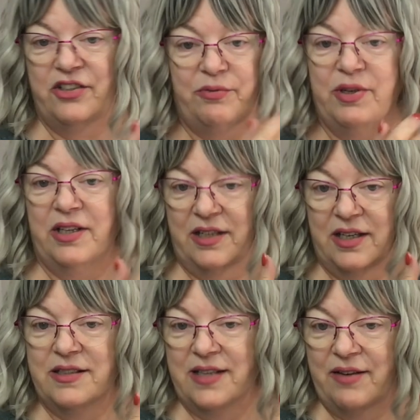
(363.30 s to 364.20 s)
really
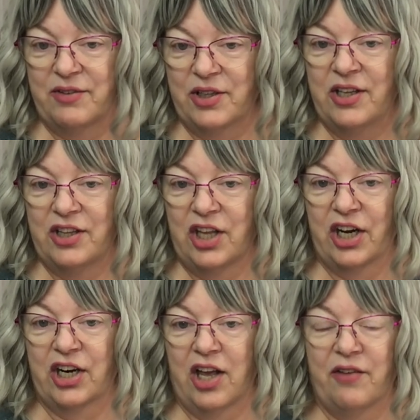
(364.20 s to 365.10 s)
does have a
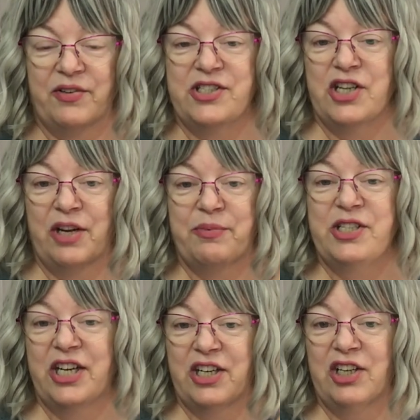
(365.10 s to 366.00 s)
lot of confidence, not
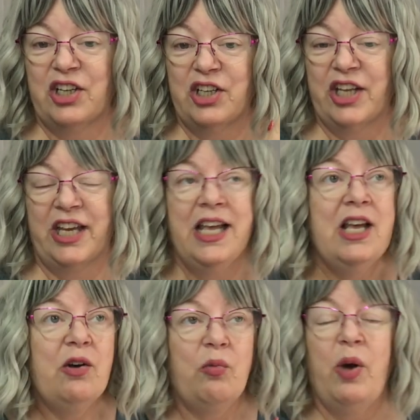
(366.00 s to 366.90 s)
particularly
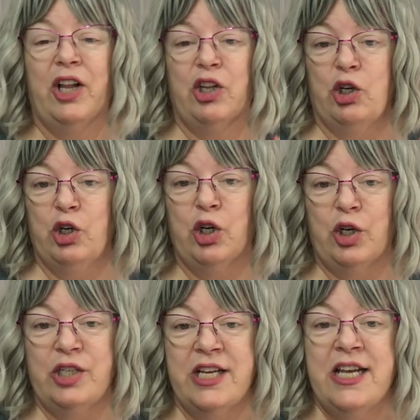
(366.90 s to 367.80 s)
well
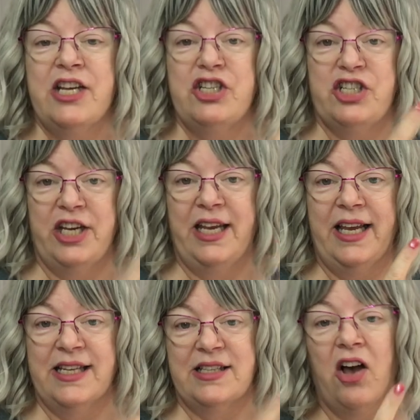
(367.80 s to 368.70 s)
earned. She
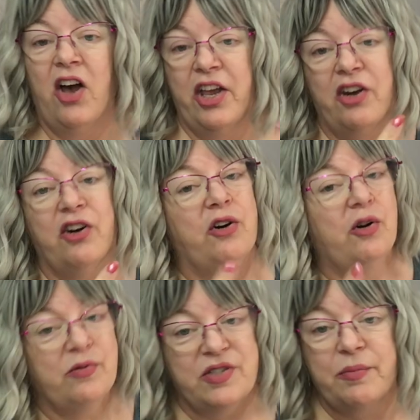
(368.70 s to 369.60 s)
is high on her
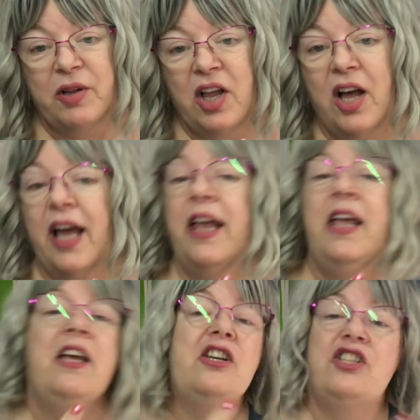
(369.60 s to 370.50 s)
own supply.
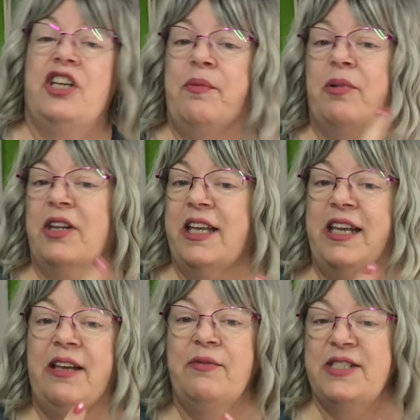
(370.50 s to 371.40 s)
She
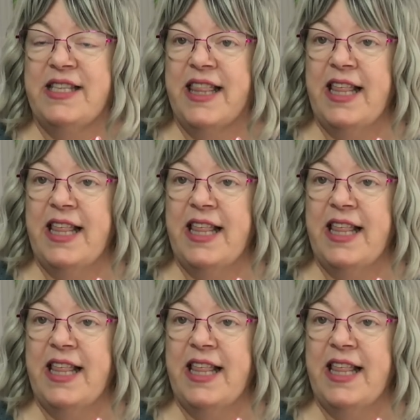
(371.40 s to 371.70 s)
believes